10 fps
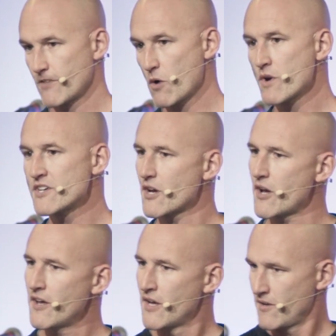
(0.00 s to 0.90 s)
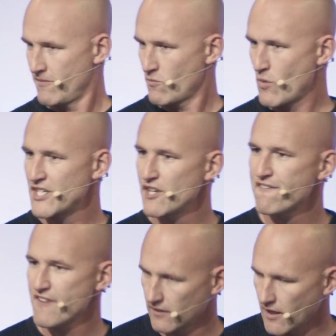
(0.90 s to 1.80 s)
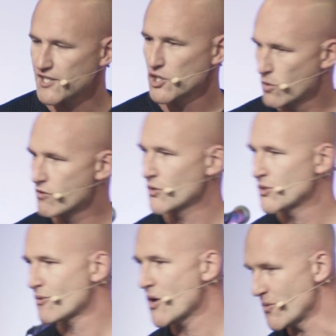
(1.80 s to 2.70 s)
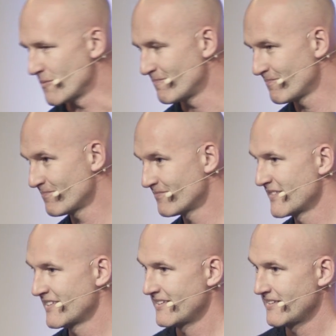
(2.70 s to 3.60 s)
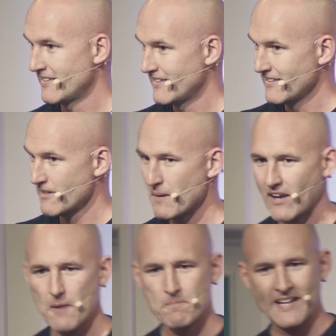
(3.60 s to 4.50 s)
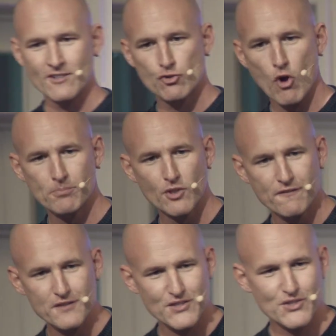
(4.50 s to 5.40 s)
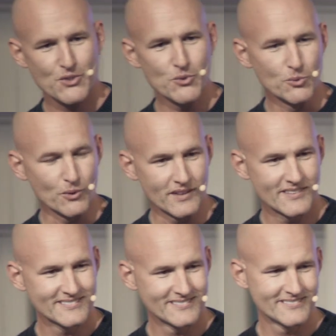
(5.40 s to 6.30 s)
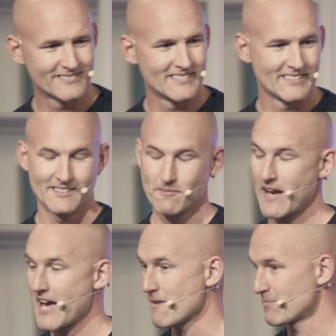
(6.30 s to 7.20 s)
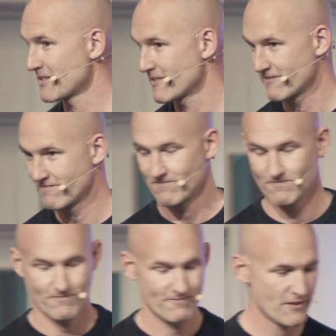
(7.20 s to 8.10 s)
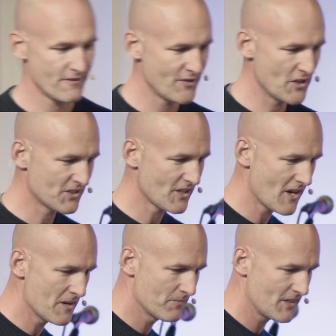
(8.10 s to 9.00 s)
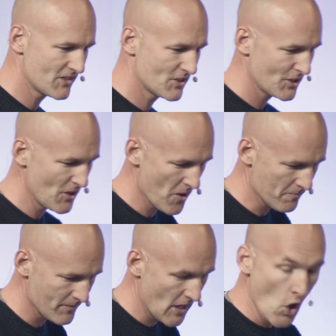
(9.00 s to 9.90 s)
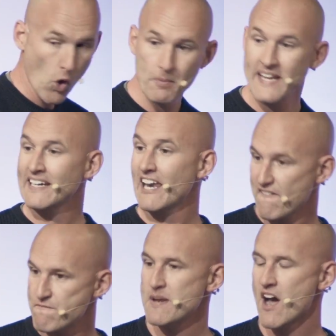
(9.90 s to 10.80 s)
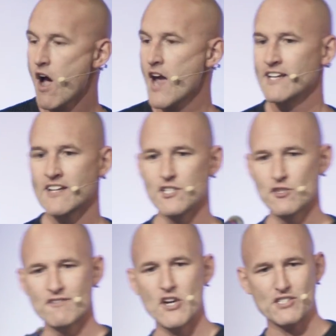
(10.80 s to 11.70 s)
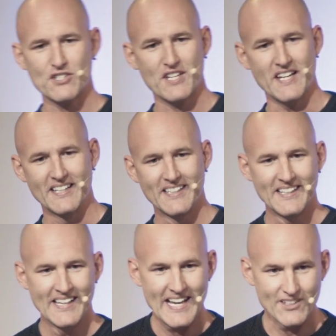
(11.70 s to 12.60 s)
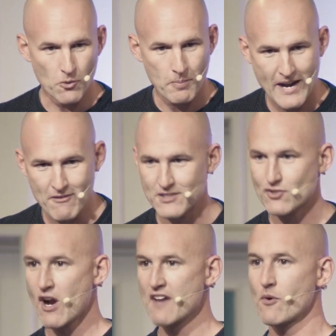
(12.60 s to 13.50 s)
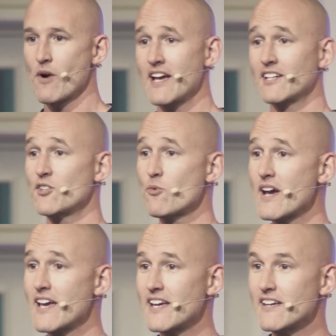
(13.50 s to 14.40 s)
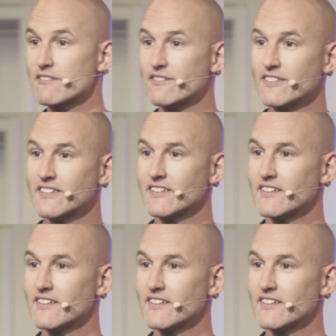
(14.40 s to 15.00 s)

I wonder when you felt like you were on your own. A bit like being dropped off at school, perhaps, for the first time this term. Or being left behind at university, and your parents drive away and you wave.